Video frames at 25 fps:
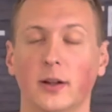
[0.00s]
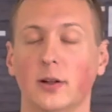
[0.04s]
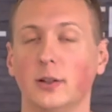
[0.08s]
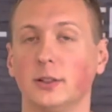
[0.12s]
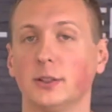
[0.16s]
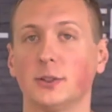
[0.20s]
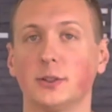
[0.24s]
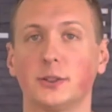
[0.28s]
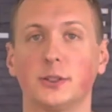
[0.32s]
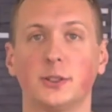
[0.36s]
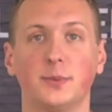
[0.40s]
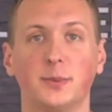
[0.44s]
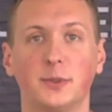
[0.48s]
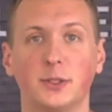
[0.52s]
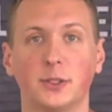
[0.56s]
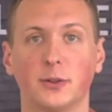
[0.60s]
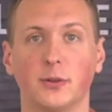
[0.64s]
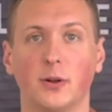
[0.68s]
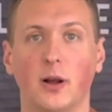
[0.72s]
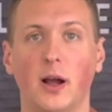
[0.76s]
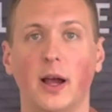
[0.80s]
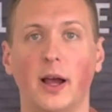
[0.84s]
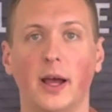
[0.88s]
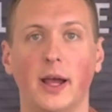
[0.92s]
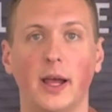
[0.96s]
also
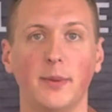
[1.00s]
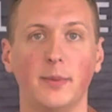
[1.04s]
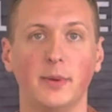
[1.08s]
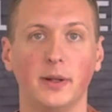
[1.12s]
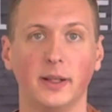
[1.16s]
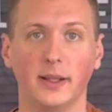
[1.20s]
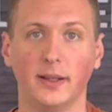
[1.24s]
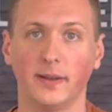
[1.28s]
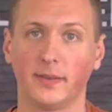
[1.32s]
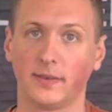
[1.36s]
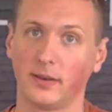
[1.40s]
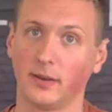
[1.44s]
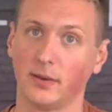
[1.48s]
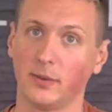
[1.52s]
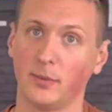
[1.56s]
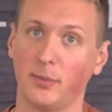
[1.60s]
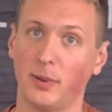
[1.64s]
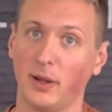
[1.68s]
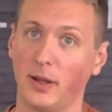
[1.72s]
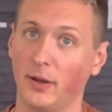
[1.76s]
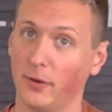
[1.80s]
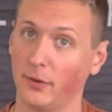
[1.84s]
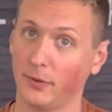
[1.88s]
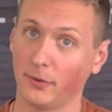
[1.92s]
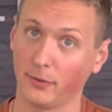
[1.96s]
subscribe and hit the
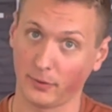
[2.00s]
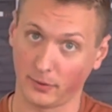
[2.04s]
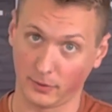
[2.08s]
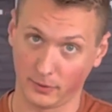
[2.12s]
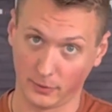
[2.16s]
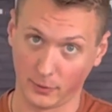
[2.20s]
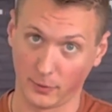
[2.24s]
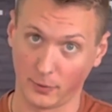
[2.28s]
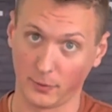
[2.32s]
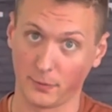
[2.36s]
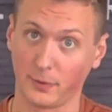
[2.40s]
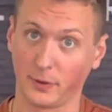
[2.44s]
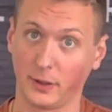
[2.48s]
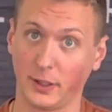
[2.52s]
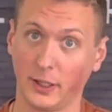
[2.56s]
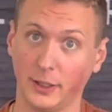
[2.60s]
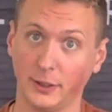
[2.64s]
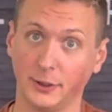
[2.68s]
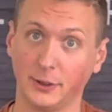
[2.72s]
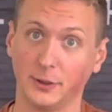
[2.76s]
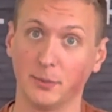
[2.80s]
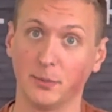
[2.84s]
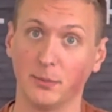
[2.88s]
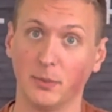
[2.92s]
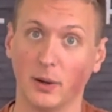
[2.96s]
bell
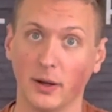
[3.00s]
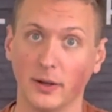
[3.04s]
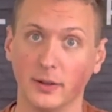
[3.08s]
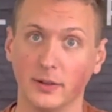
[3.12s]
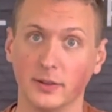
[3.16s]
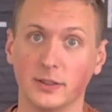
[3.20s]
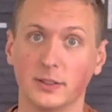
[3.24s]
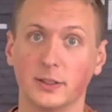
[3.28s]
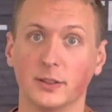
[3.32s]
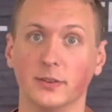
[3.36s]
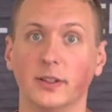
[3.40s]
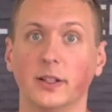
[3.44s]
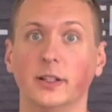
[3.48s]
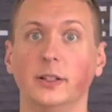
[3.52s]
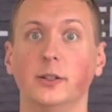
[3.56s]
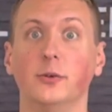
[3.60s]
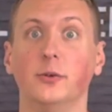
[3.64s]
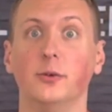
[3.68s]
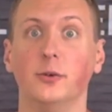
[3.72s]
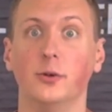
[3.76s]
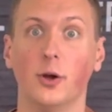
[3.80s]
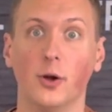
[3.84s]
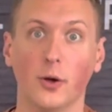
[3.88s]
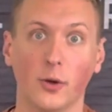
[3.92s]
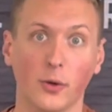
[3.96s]
notification button so then you
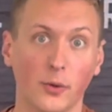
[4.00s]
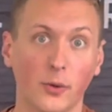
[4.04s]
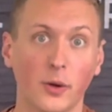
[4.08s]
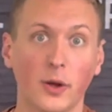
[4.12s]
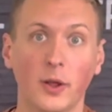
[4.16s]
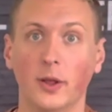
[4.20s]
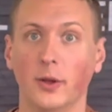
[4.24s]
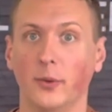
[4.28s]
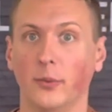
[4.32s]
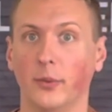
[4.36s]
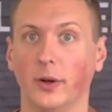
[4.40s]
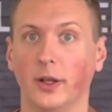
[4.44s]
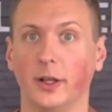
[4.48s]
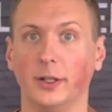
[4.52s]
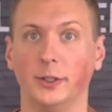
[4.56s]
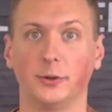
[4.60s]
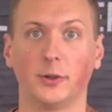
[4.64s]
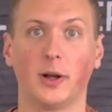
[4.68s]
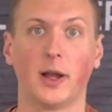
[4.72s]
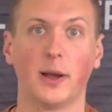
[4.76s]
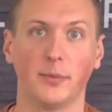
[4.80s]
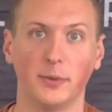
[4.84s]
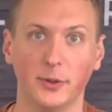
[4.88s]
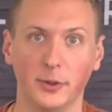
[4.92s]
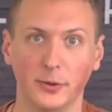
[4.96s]
know when I
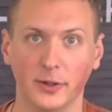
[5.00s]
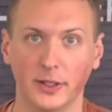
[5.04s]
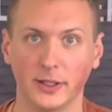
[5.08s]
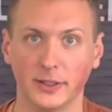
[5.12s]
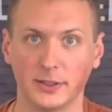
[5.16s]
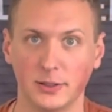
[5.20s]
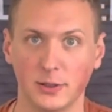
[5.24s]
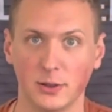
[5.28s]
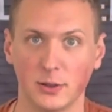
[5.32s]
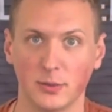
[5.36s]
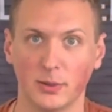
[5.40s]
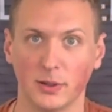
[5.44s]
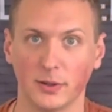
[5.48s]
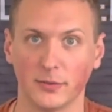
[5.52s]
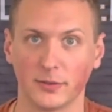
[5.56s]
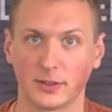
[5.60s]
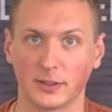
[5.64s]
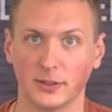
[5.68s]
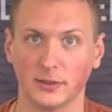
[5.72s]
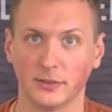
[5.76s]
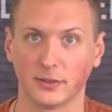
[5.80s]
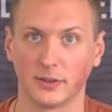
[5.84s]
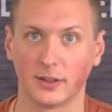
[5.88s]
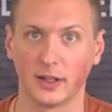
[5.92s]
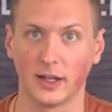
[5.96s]
drop new anterior pelvic tilt